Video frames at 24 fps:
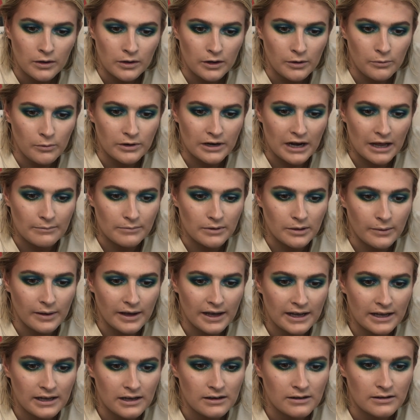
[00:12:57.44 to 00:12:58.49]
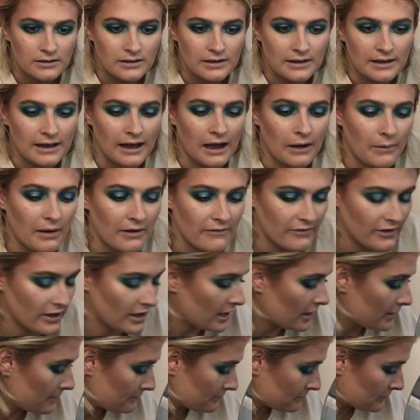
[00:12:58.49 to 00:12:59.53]
Go on MUA. However,
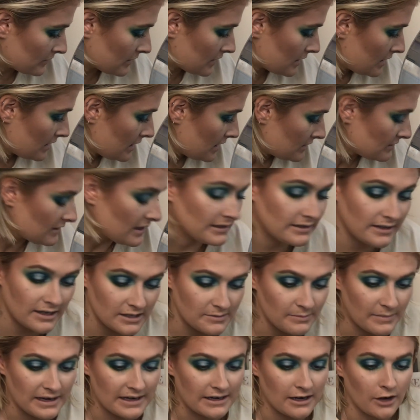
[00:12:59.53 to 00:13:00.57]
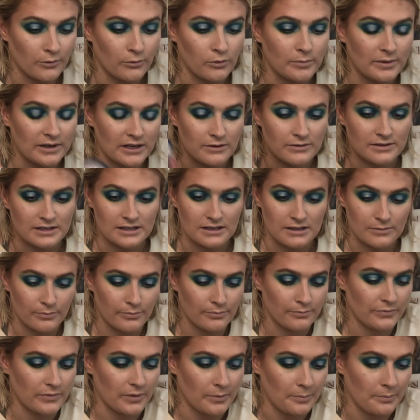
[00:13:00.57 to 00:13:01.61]
that does mean I will be using
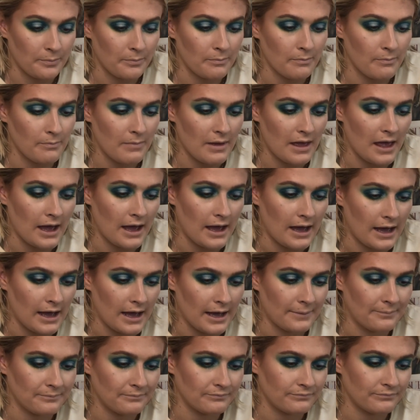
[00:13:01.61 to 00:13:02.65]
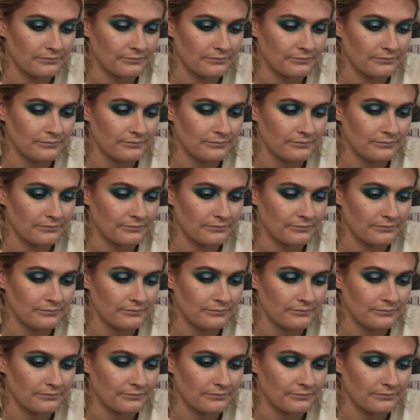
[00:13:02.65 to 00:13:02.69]
the, the um,